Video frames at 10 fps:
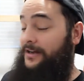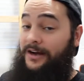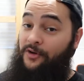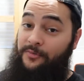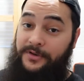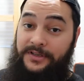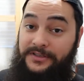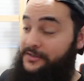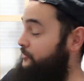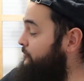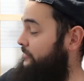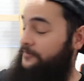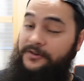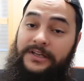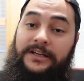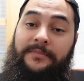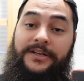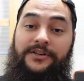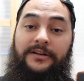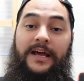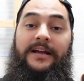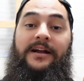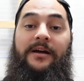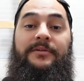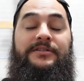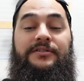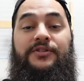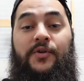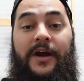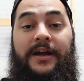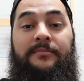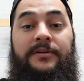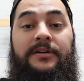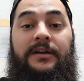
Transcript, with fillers: I hope you did too. If you did, make sure you like, comment, and subscribe.